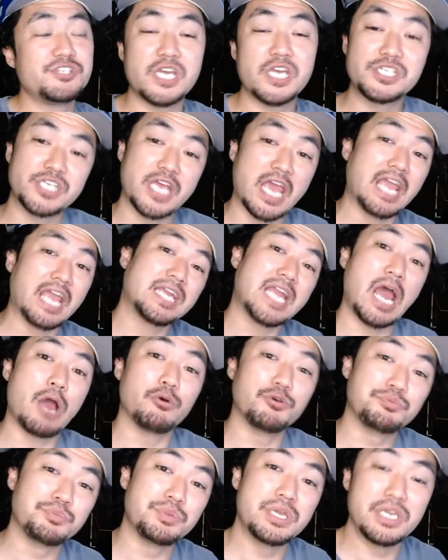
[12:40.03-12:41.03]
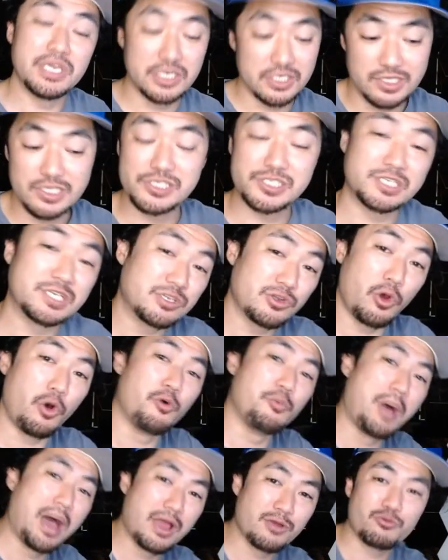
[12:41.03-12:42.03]
you hanging out with me and listening to all
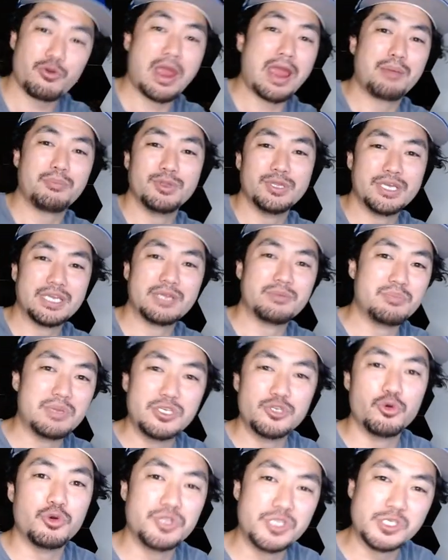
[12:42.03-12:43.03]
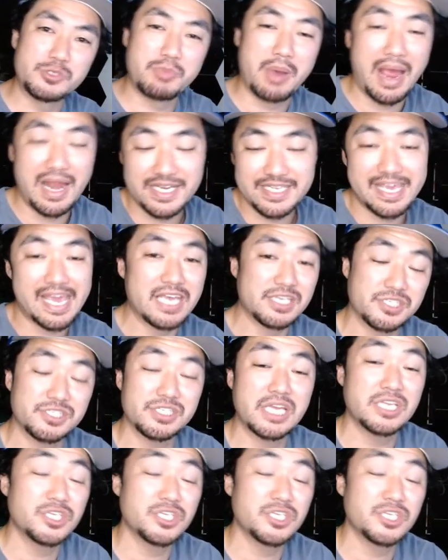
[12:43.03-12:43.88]
my rambling and me doing this podcast, because